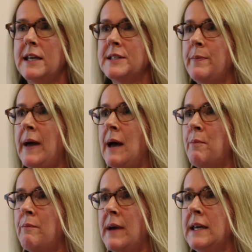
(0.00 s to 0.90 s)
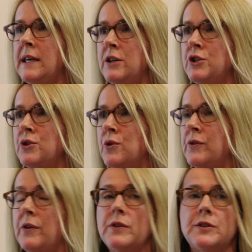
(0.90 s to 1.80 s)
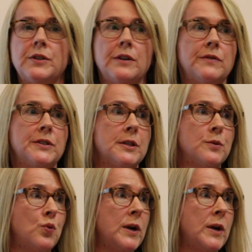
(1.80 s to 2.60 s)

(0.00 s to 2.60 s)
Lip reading: is about making sure that the services